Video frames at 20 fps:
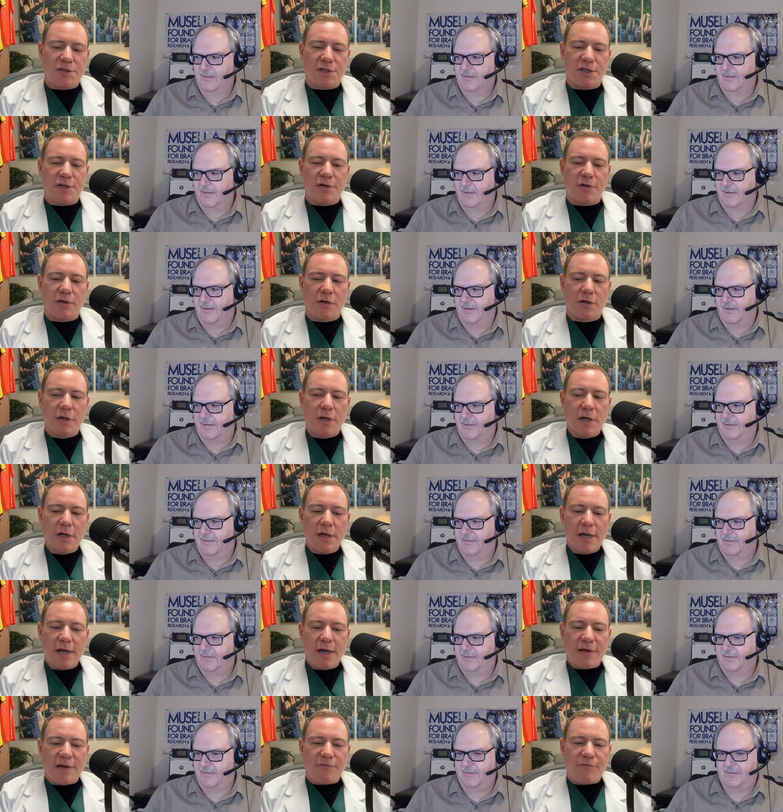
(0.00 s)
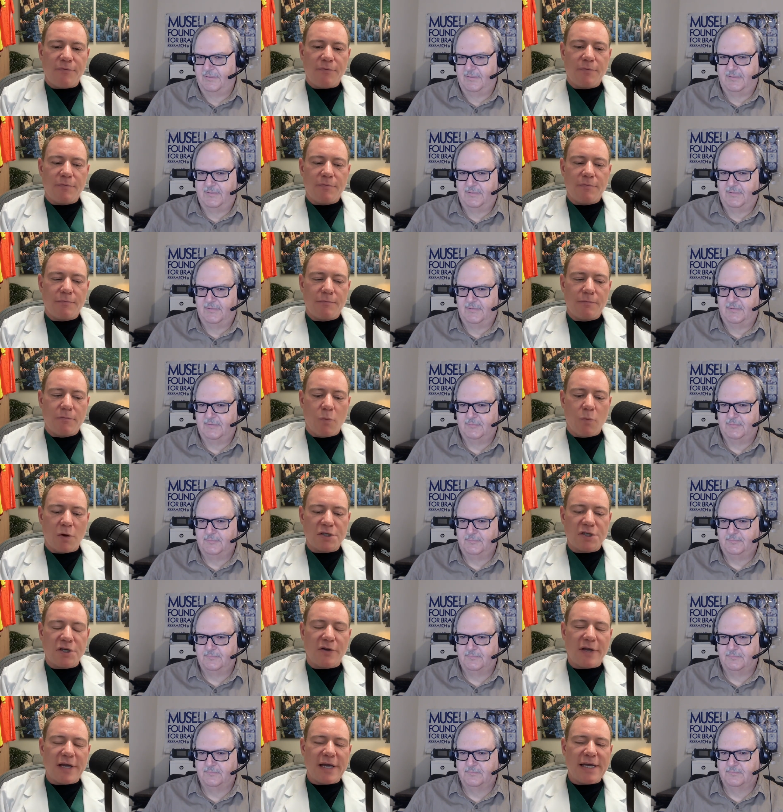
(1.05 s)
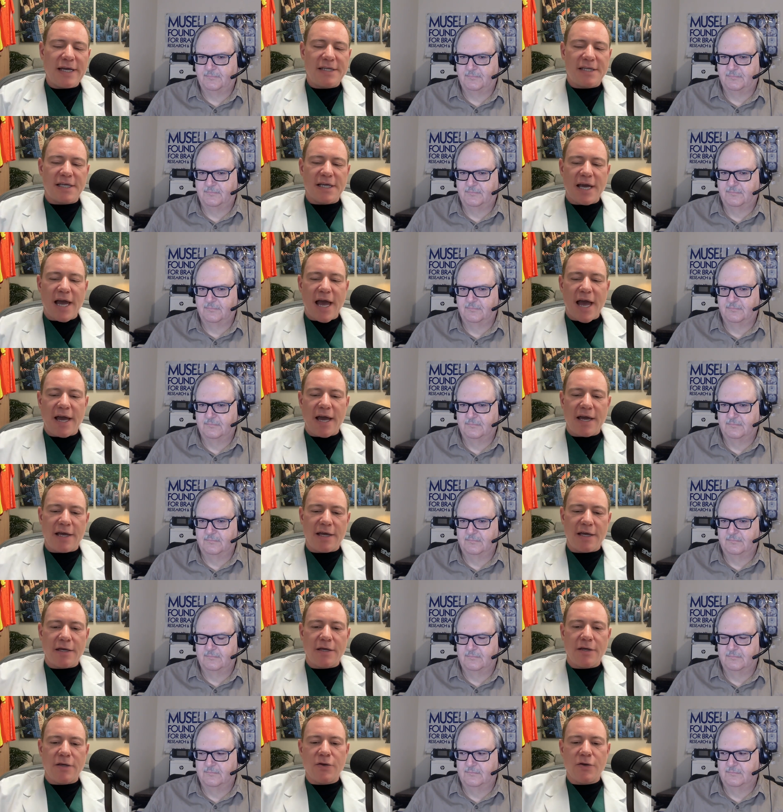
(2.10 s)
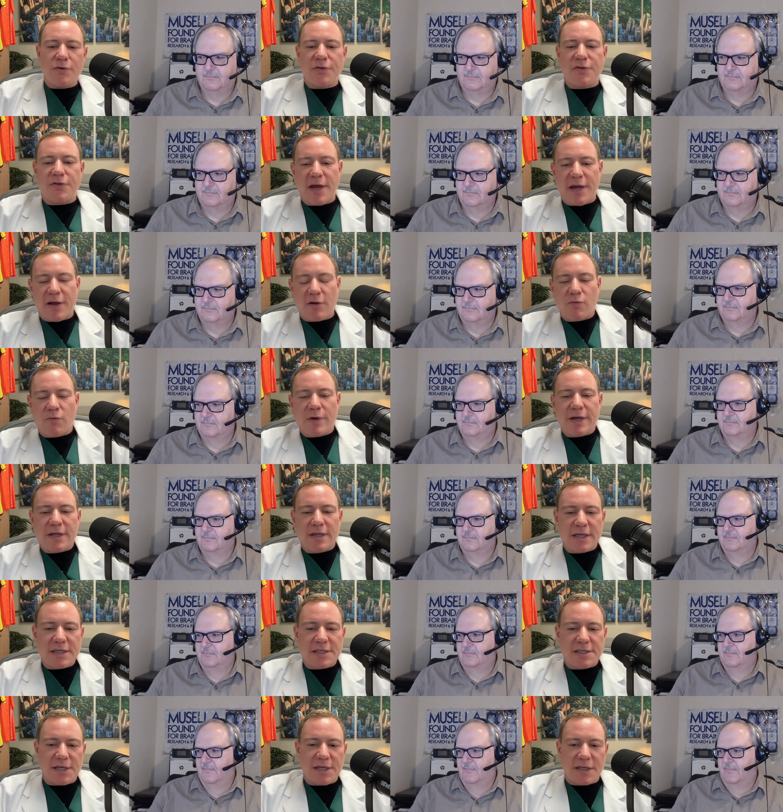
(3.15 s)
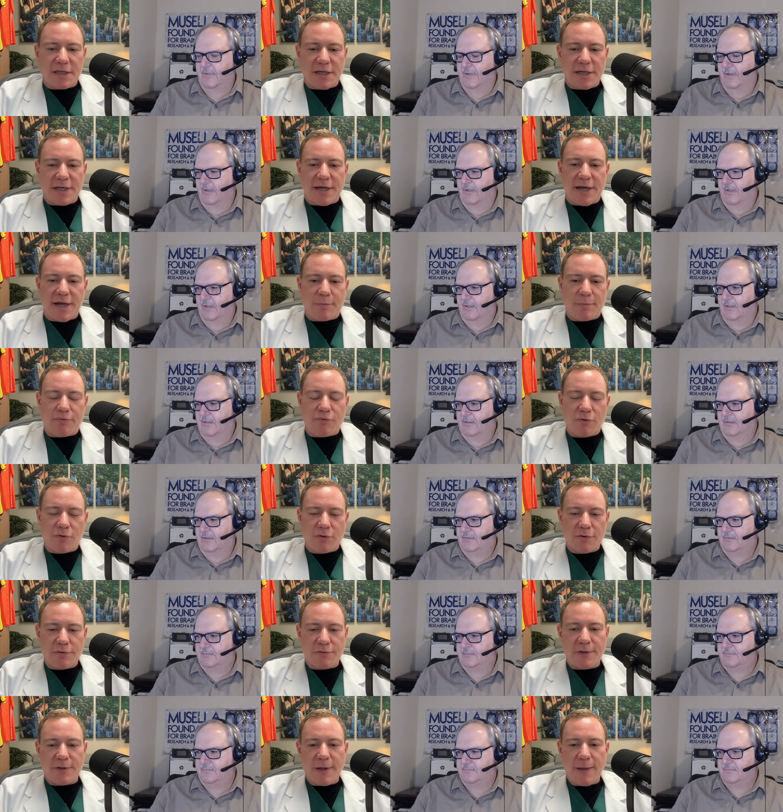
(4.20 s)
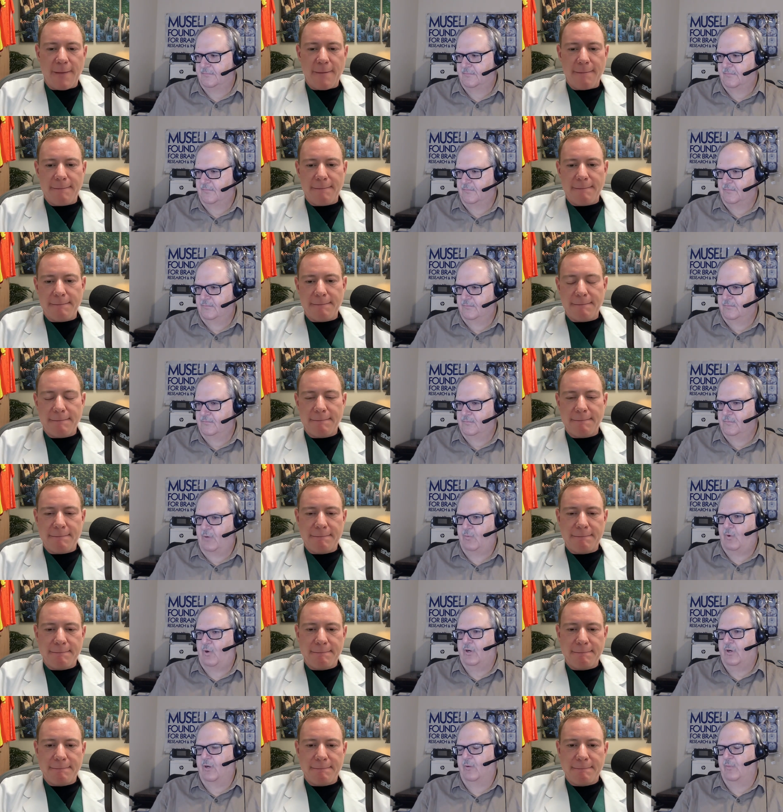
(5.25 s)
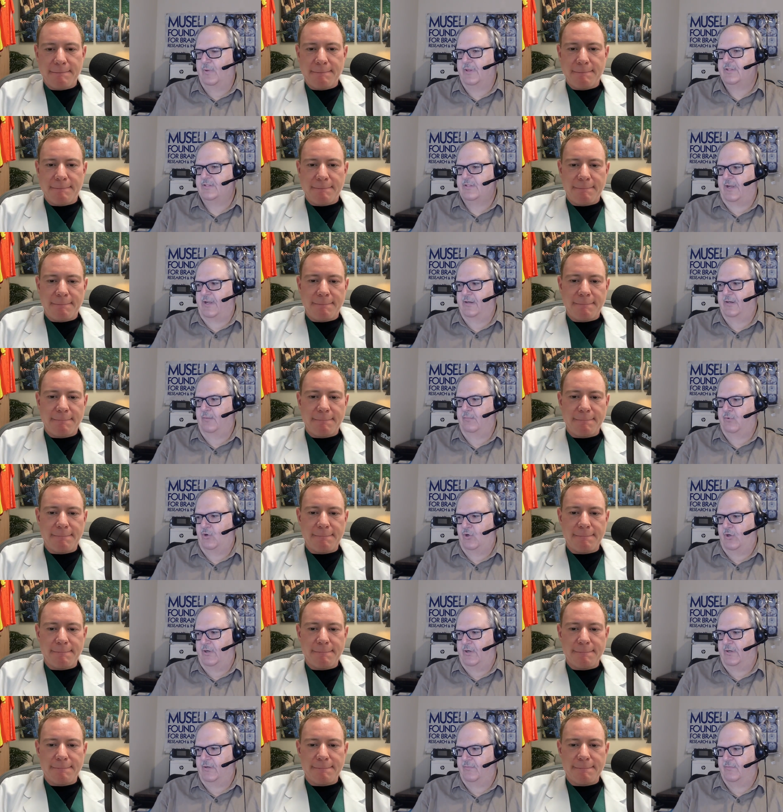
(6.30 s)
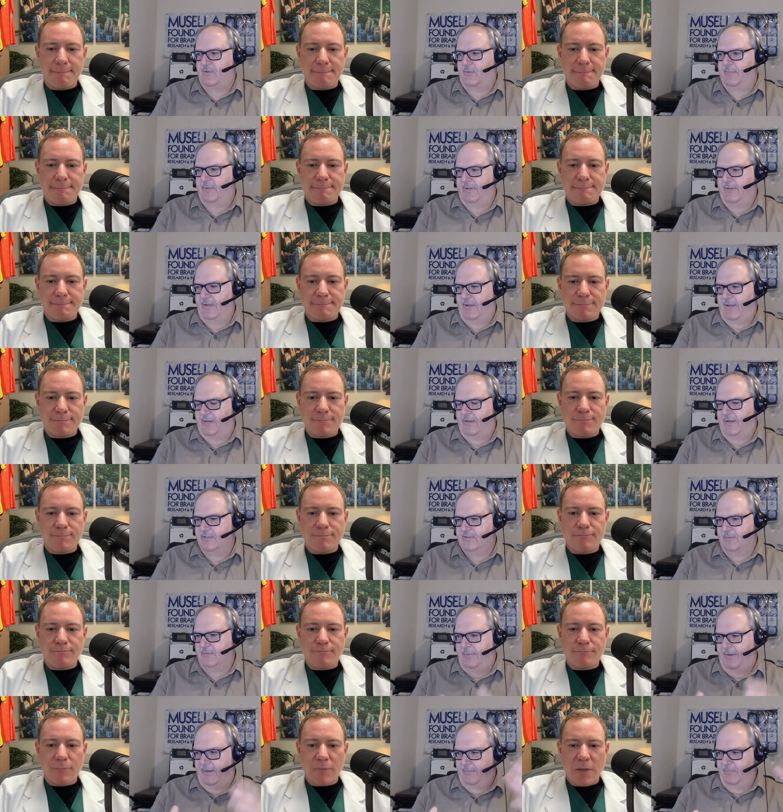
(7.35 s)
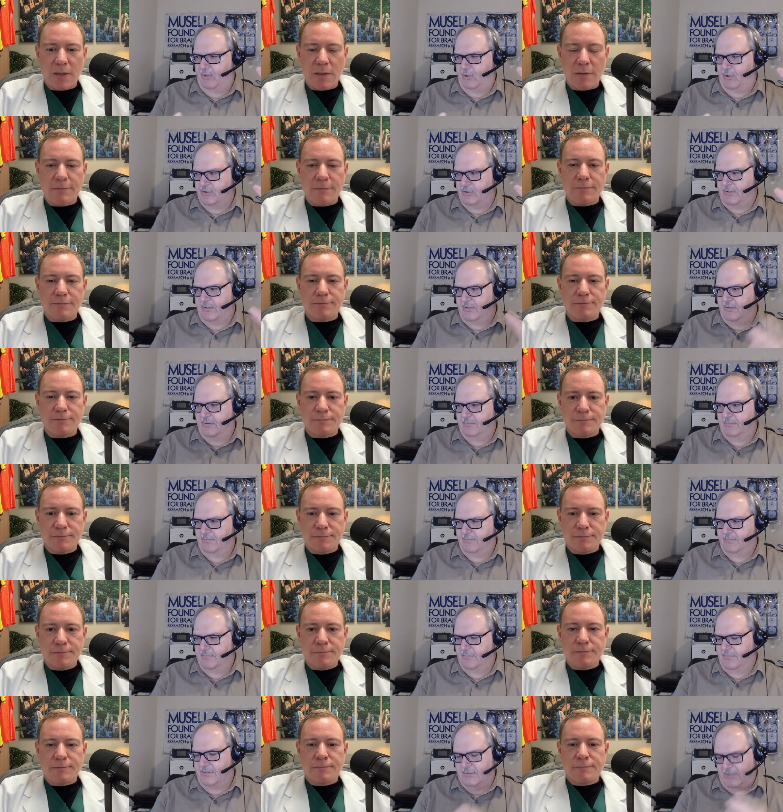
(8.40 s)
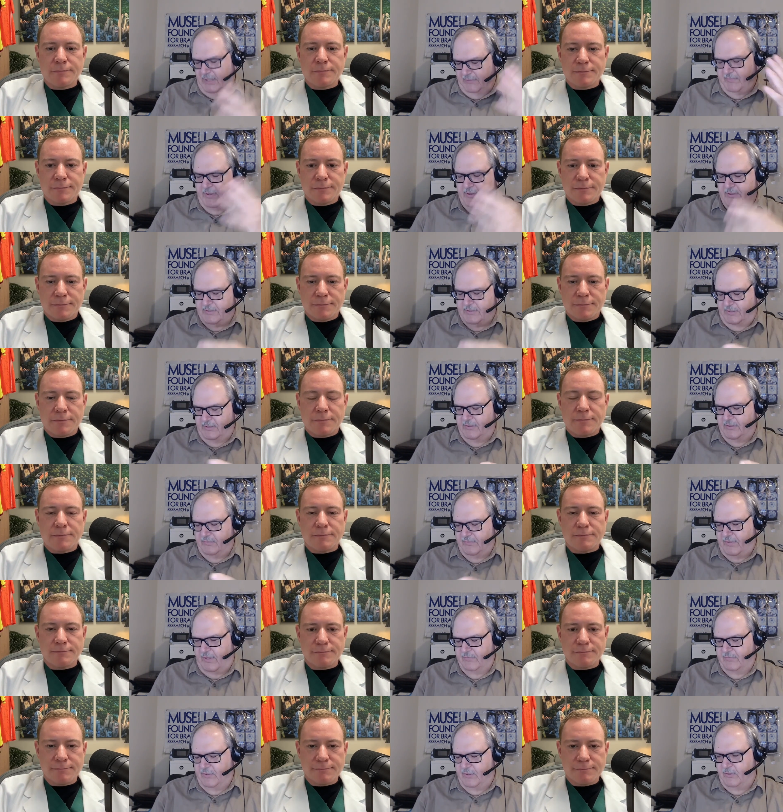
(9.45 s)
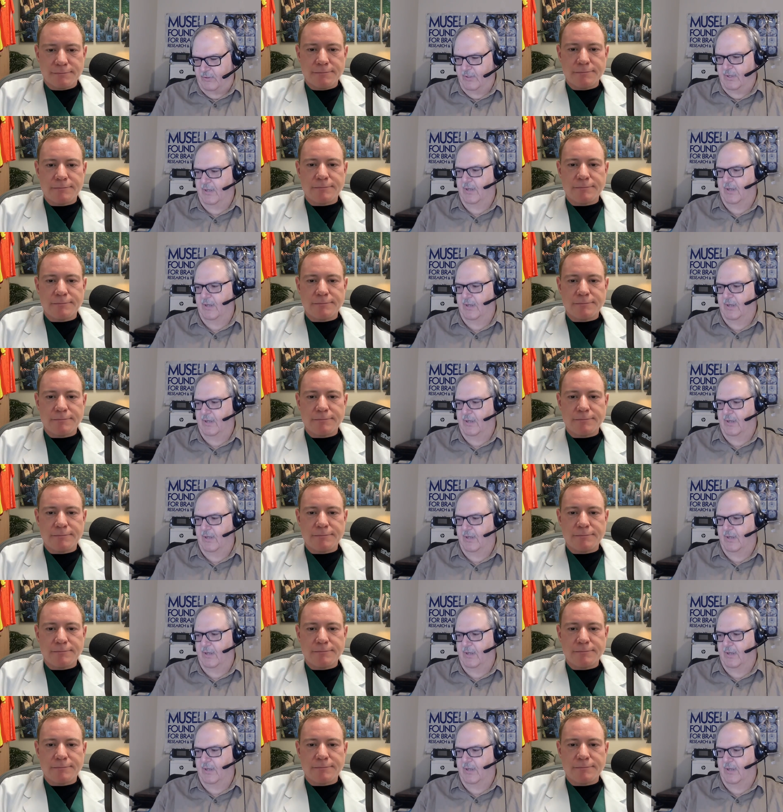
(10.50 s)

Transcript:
Speaker 1: your if what's your ETA you think realistically to get approved?
Speaker 2: We're working with Senator Braun from Indiana. He's the main person. There's a lot of other senators involved too.